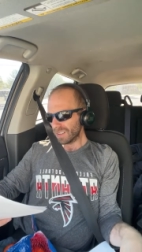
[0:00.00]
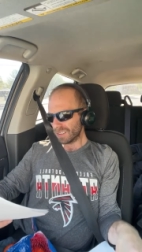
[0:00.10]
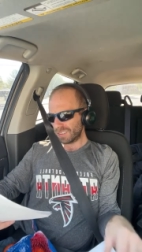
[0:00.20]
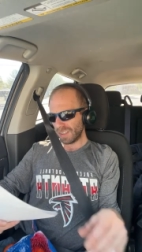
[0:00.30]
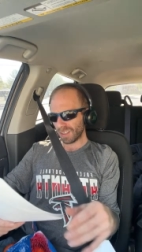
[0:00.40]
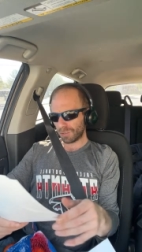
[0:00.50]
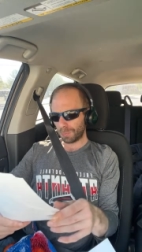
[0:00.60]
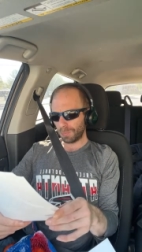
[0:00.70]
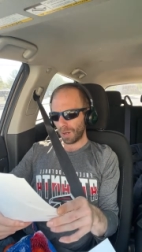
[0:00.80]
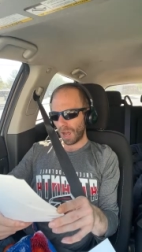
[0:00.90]
6.
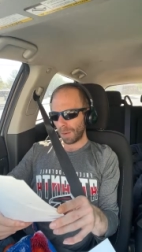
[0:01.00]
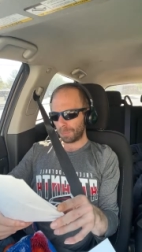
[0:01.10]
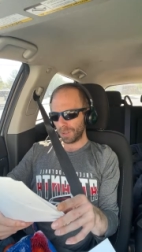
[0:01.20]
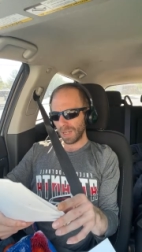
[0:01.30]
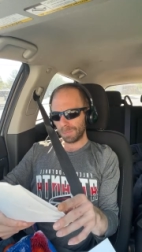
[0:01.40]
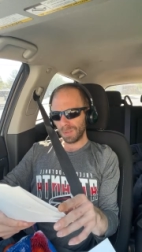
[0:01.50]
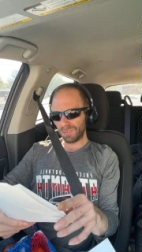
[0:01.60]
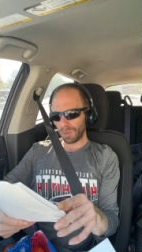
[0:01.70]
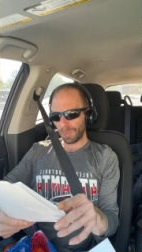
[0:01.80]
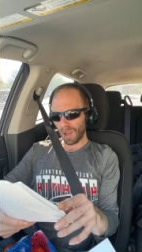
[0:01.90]

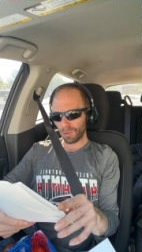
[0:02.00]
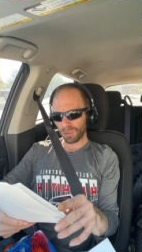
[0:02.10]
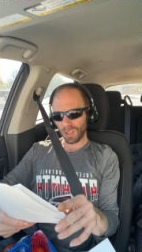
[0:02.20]
Preemptive rebuttal